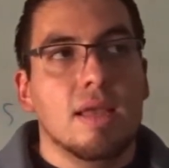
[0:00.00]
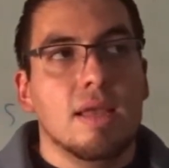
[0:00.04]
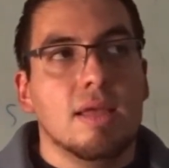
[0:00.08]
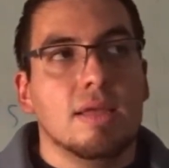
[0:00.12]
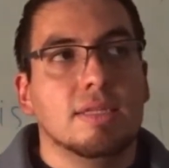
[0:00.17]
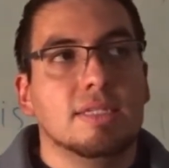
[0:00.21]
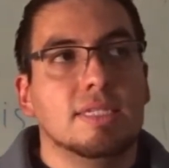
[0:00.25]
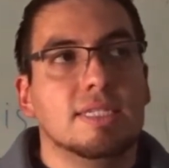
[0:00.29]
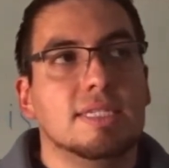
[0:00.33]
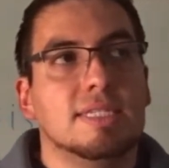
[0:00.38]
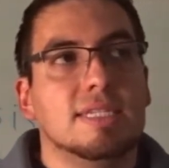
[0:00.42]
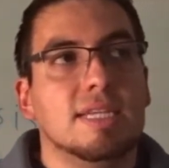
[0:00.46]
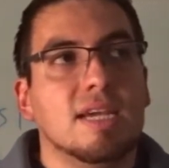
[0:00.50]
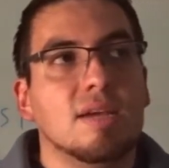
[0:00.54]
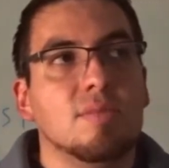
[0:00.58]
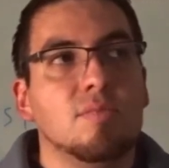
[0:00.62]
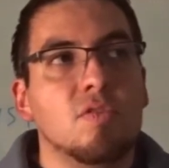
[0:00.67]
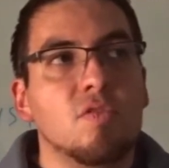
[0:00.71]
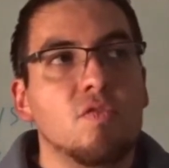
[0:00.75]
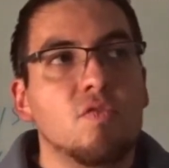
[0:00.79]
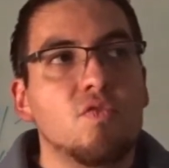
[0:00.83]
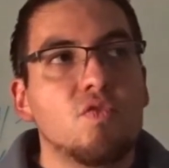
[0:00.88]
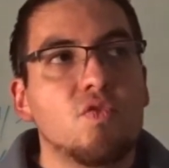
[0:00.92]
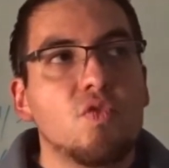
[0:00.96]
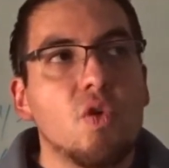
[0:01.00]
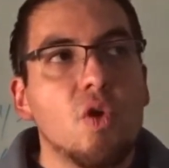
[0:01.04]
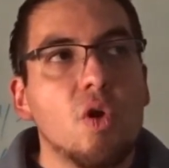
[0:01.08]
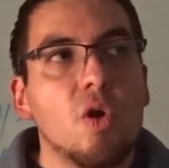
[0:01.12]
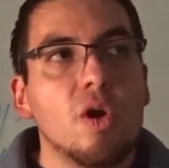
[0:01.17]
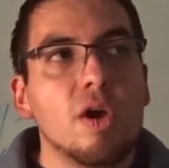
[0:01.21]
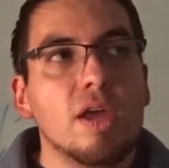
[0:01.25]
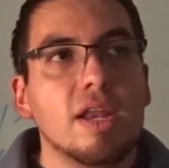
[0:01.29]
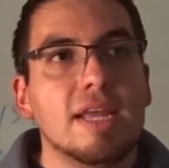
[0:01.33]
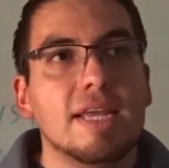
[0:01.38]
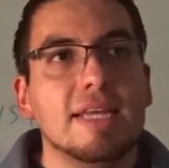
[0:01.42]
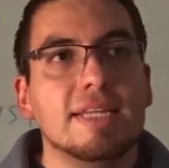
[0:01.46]
Sigmund
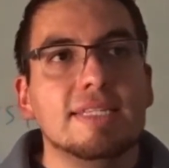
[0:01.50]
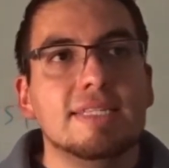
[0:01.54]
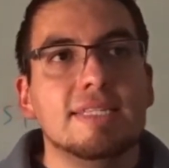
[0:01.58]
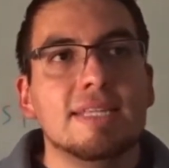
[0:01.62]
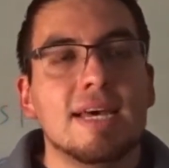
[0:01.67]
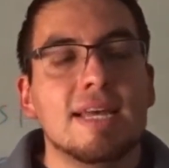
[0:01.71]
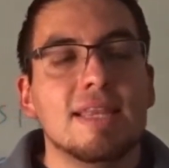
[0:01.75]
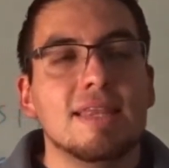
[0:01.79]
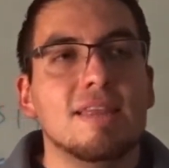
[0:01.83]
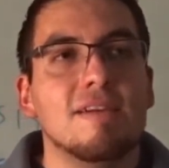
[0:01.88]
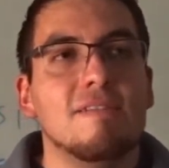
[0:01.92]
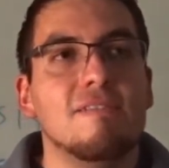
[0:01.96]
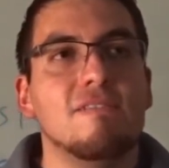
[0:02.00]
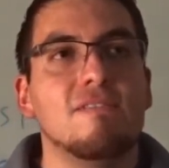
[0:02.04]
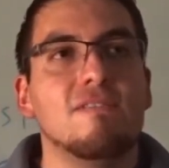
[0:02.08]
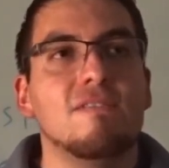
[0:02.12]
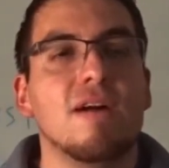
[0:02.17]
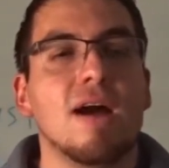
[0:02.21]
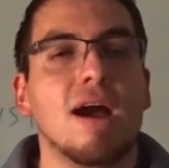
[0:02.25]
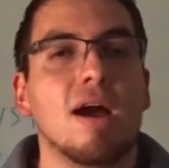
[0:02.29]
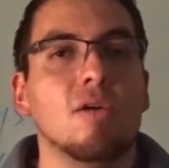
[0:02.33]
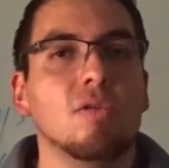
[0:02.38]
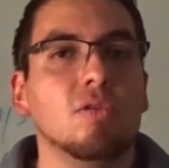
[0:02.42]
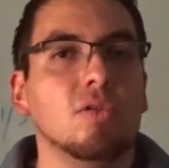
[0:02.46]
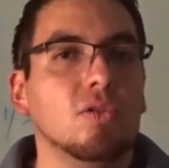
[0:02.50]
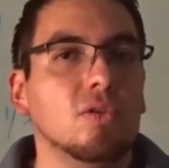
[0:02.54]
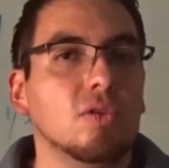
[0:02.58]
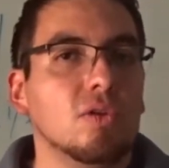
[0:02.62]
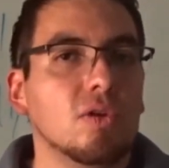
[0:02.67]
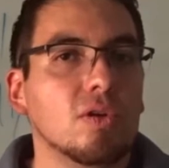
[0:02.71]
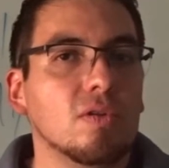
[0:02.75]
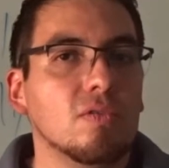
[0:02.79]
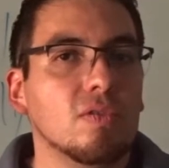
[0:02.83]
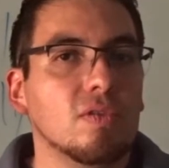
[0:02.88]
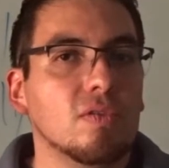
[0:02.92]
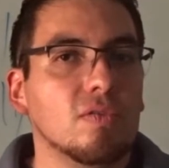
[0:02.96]
Freud is not the
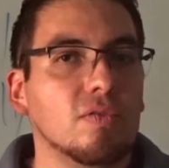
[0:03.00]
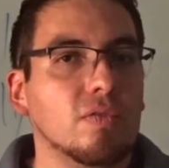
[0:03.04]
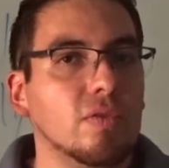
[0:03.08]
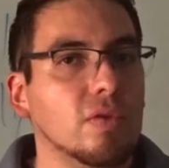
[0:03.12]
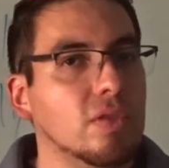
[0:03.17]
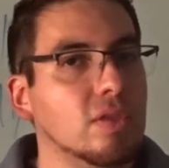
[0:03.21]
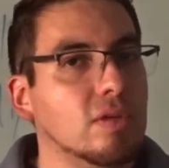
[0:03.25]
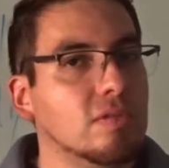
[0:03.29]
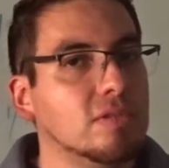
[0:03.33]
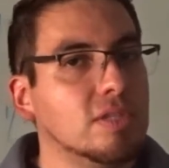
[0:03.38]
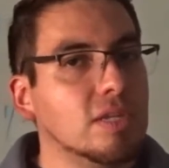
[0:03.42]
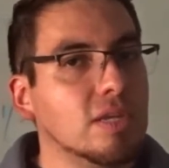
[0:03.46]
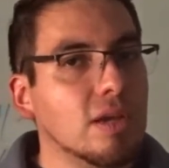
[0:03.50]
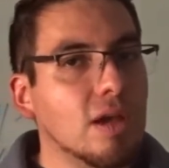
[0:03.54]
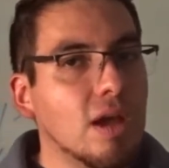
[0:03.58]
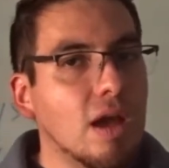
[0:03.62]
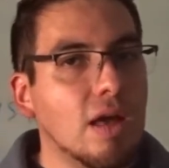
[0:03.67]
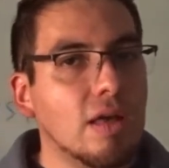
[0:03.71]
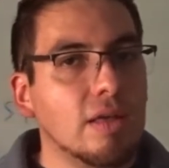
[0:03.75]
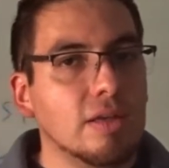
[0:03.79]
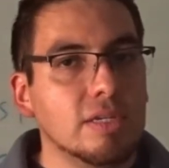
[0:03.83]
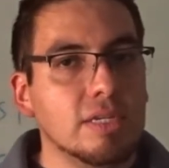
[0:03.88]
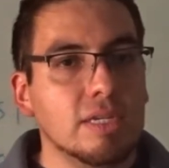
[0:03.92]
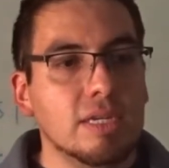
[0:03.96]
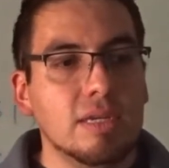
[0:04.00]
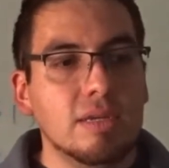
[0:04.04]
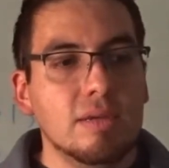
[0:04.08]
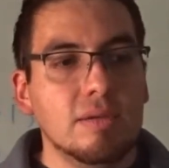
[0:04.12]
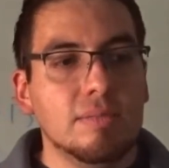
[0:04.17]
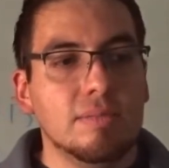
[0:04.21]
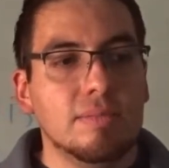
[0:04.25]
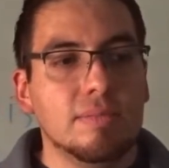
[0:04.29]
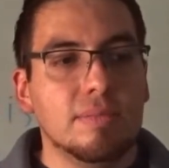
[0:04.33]
founder of the field of psychology,